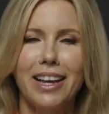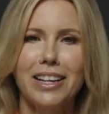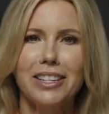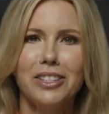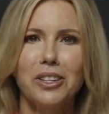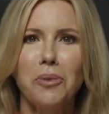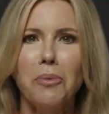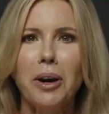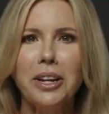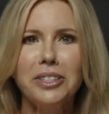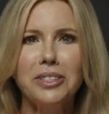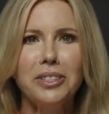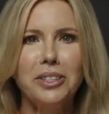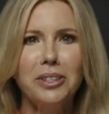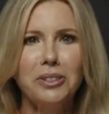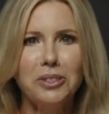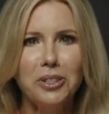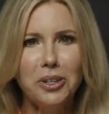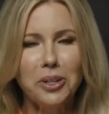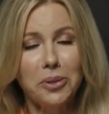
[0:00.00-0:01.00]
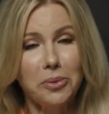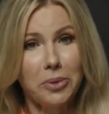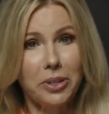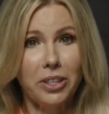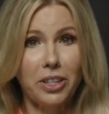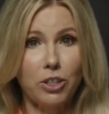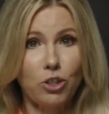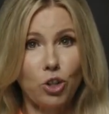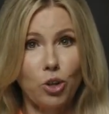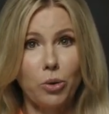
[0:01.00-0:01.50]
So, what do you do with
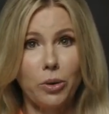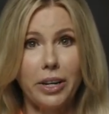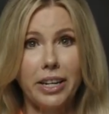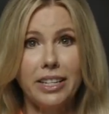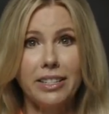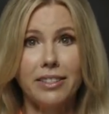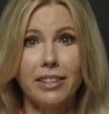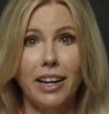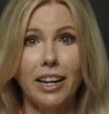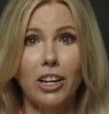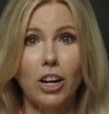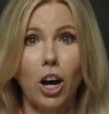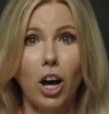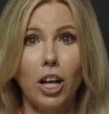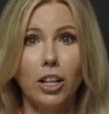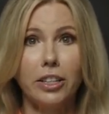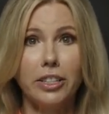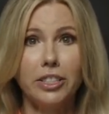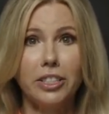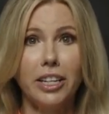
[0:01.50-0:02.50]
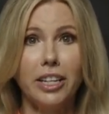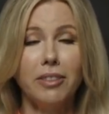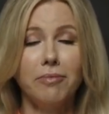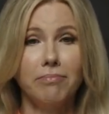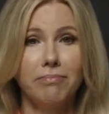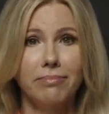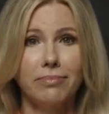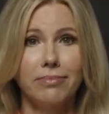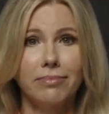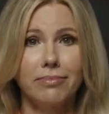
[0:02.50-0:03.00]
a degree in psychology?
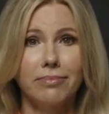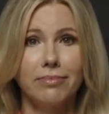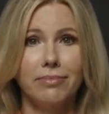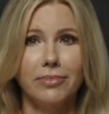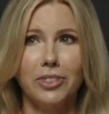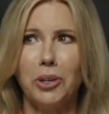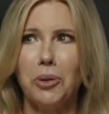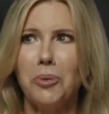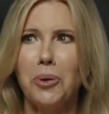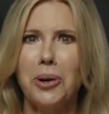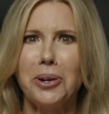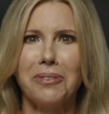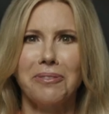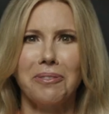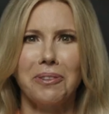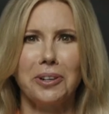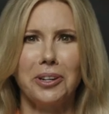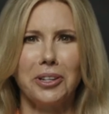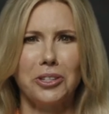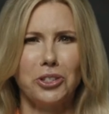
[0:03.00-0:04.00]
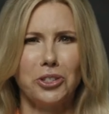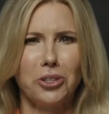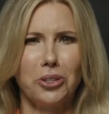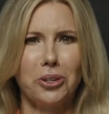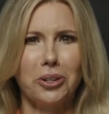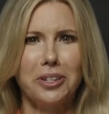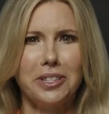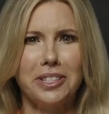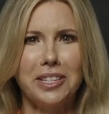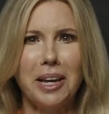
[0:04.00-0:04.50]
You work for an
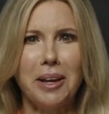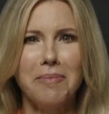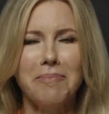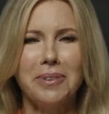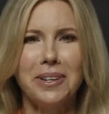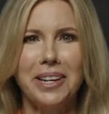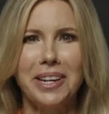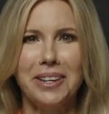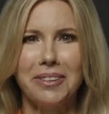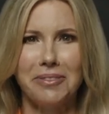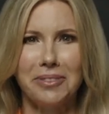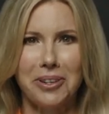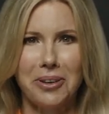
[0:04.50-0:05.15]
insurance company, of